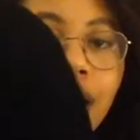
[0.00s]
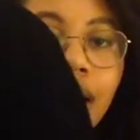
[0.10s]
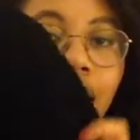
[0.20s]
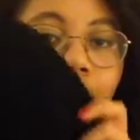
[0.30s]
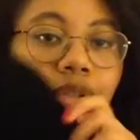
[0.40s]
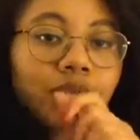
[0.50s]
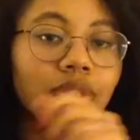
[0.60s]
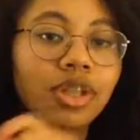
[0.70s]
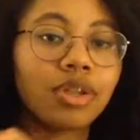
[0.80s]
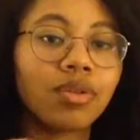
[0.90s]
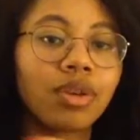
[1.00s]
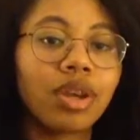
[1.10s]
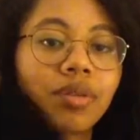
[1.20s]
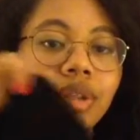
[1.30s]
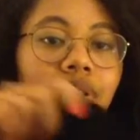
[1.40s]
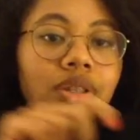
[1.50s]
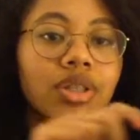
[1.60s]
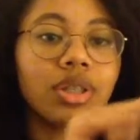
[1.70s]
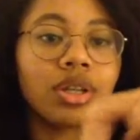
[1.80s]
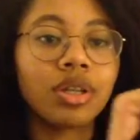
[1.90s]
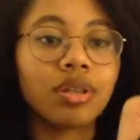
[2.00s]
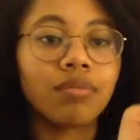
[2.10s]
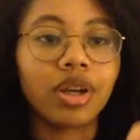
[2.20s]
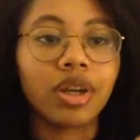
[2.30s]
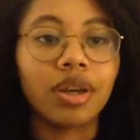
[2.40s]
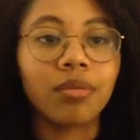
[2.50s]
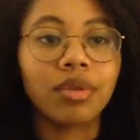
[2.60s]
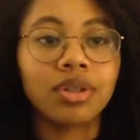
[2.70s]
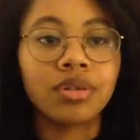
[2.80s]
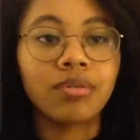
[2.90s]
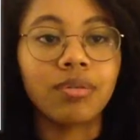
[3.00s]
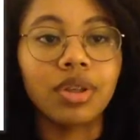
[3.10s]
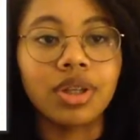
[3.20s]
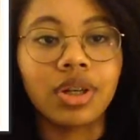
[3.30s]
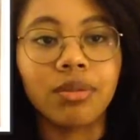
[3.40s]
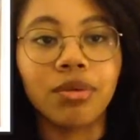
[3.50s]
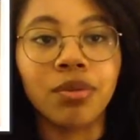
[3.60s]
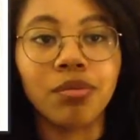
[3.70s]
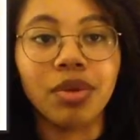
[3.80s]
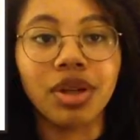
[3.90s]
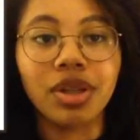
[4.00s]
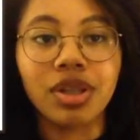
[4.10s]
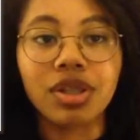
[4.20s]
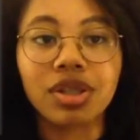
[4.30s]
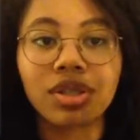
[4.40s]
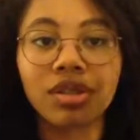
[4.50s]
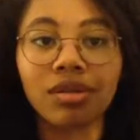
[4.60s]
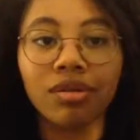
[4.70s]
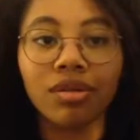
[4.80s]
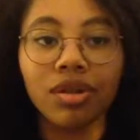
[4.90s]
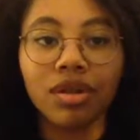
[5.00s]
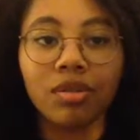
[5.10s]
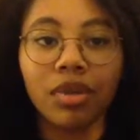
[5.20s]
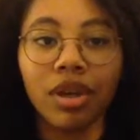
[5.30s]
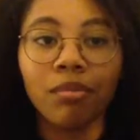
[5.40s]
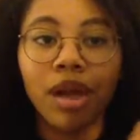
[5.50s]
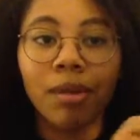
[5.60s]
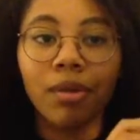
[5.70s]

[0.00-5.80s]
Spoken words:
It's really cute. You can't really see it. My camera's really terrible, but it's just a plain black